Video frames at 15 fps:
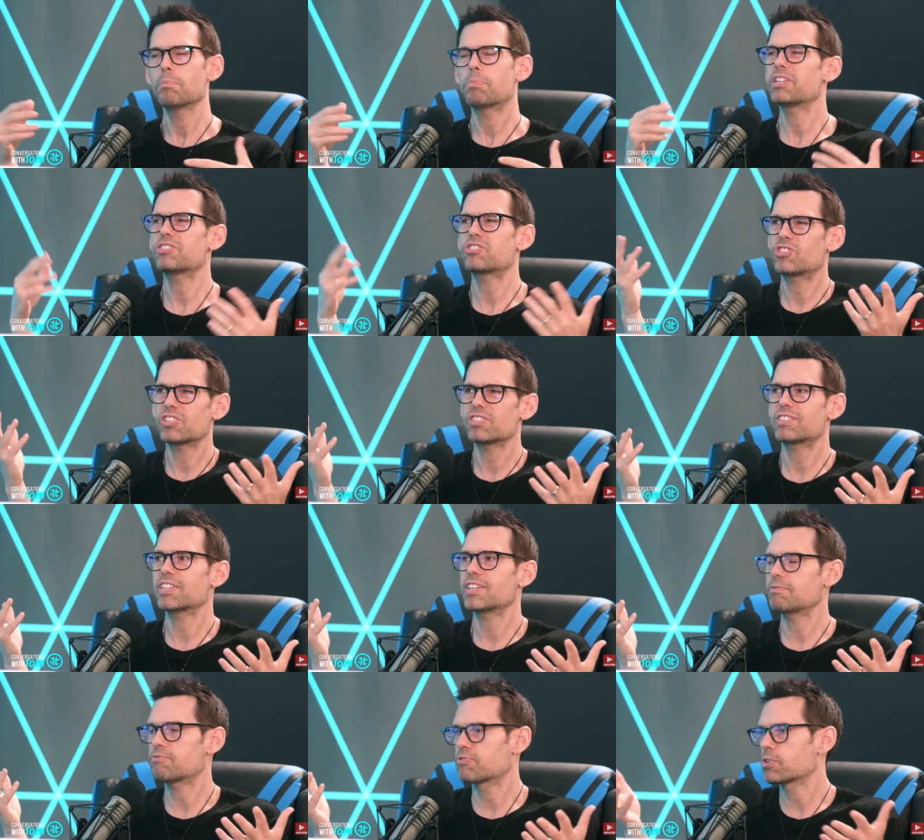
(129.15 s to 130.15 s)
but it's
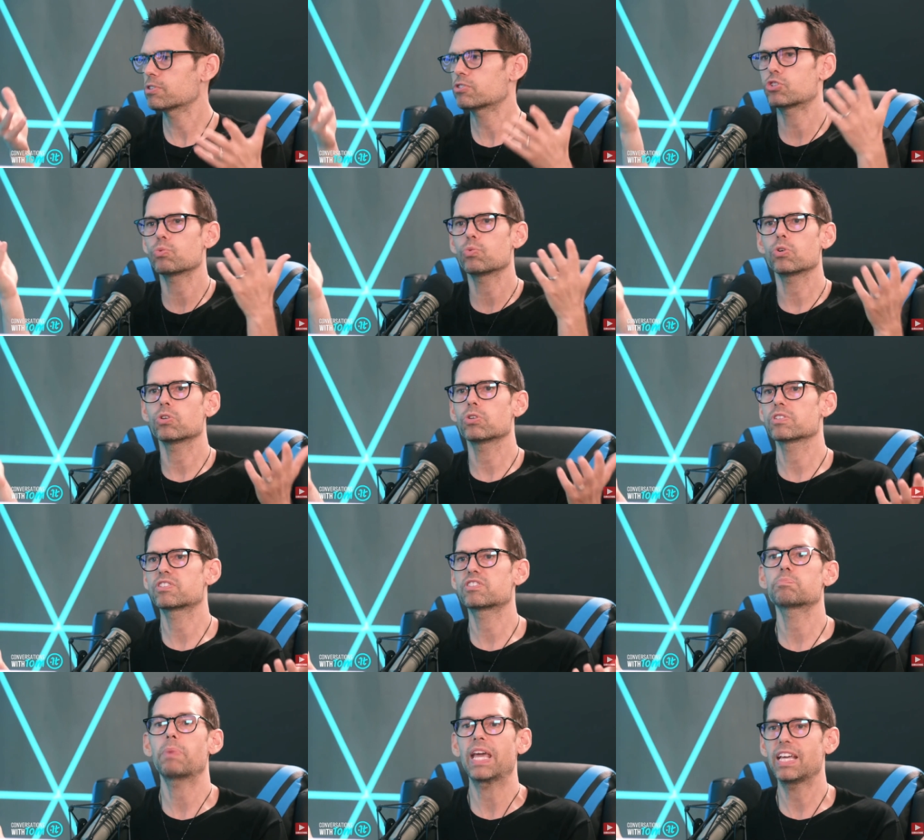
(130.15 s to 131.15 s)
just a virtual
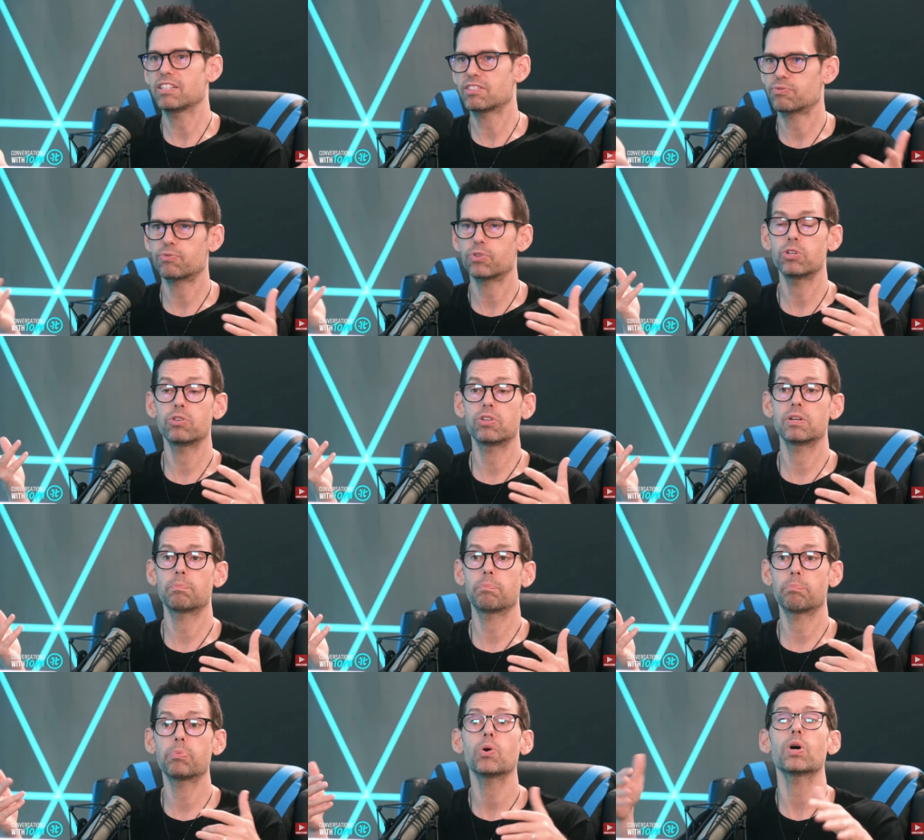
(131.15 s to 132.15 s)
space for you to